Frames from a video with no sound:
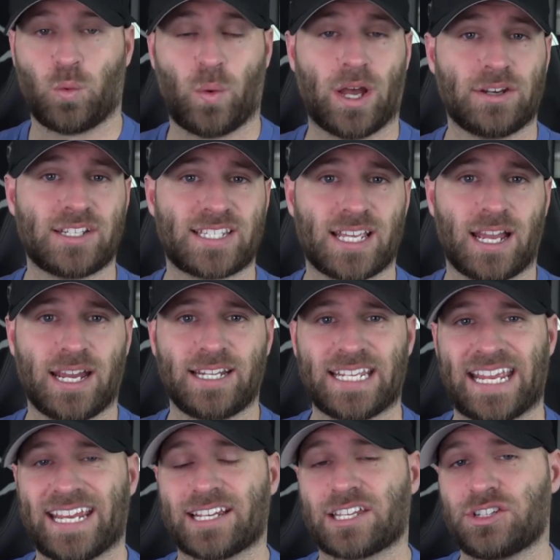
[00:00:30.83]
The well-designed
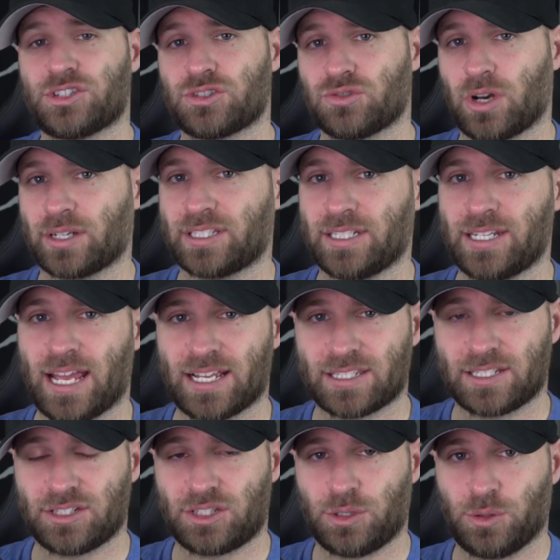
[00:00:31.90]
and constructed
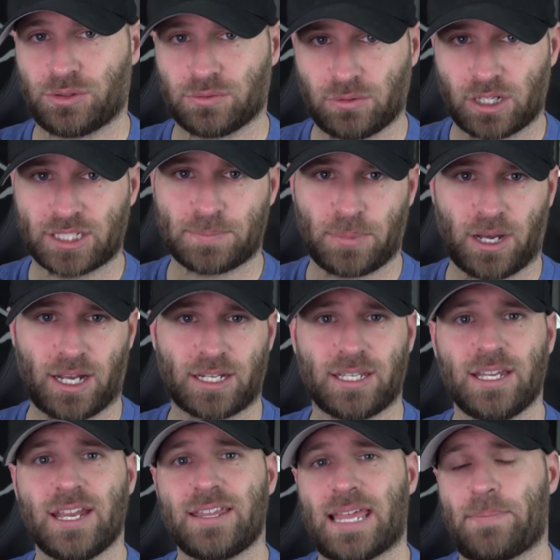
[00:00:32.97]
SN2 thrust puck
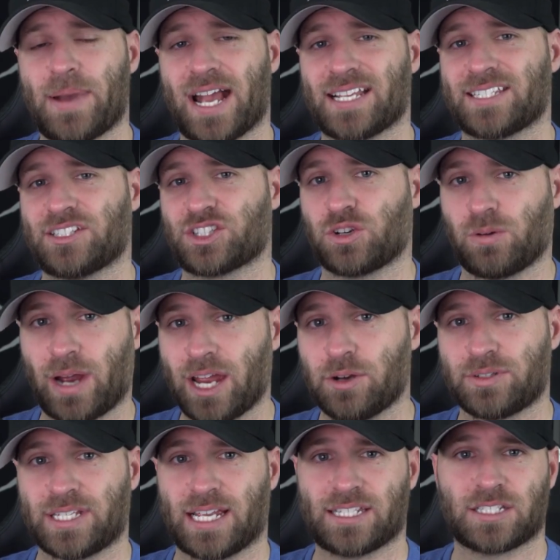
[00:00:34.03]
that passed its
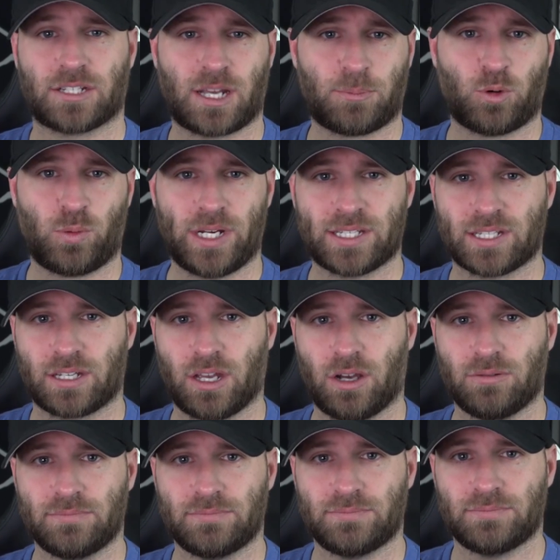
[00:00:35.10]
cryo test a couple weeks ago